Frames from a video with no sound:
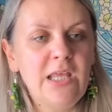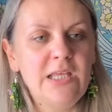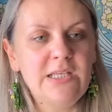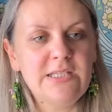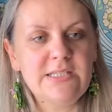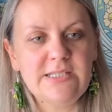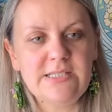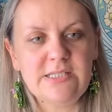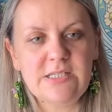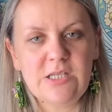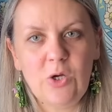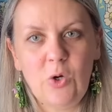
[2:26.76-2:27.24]

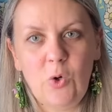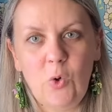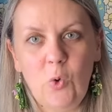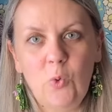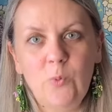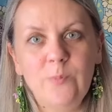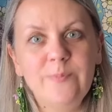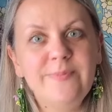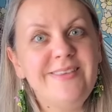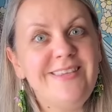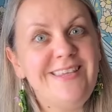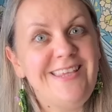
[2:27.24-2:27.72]

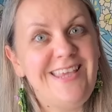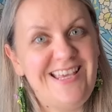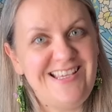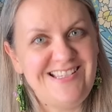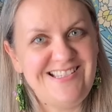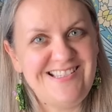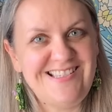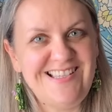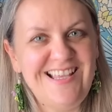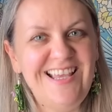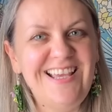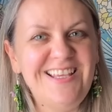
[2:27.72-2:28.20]
So
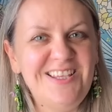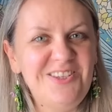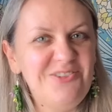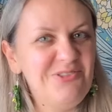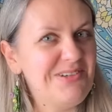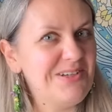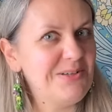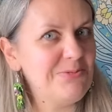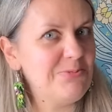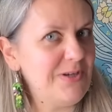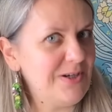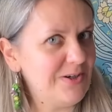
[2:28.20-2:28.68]
yes, you
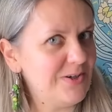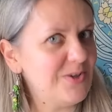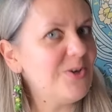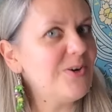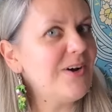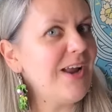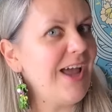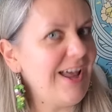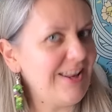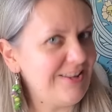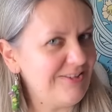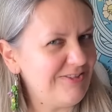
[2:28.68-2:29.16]
can wear
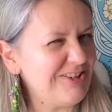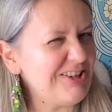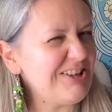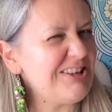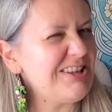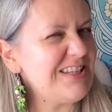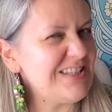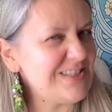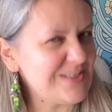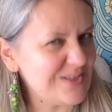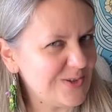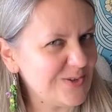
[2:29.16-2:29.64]
your
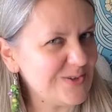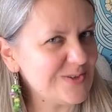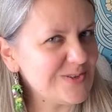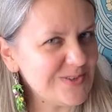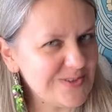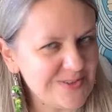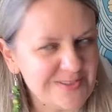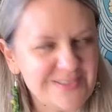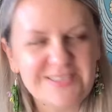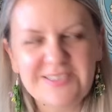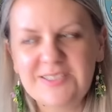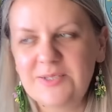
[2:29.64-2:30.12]
Advent knits
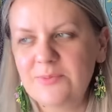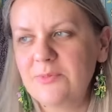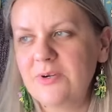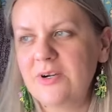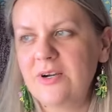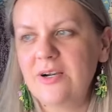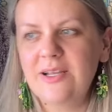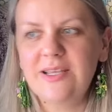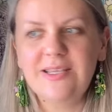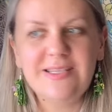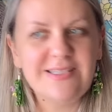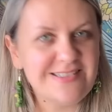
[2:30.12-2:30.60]
also in
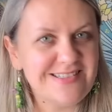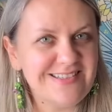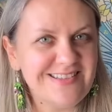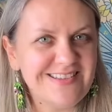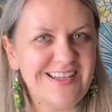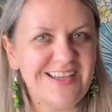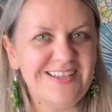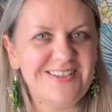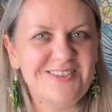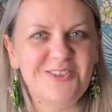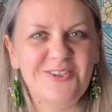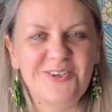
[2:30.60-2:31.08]
summer. Isn't
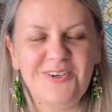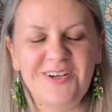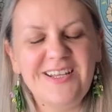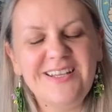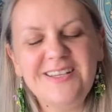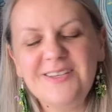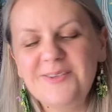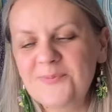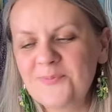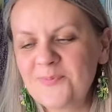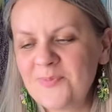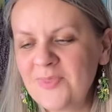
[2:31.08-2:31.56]
that
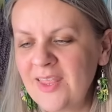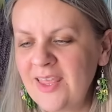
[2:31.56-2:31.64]
great?